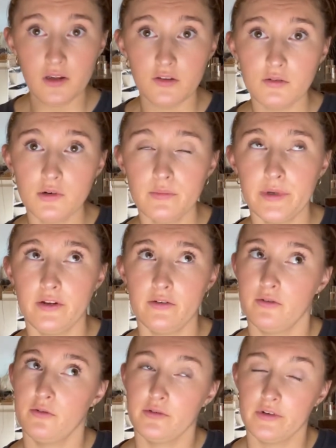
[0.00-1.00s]
also want to
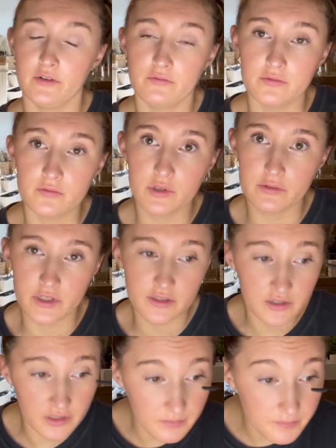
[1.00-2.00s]
order in
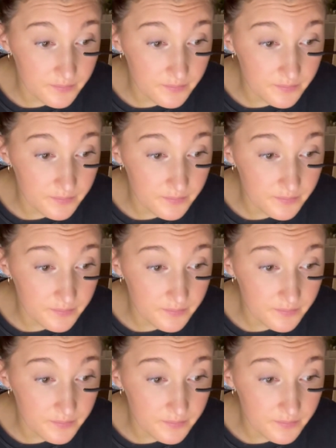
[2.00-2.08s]
Aritzia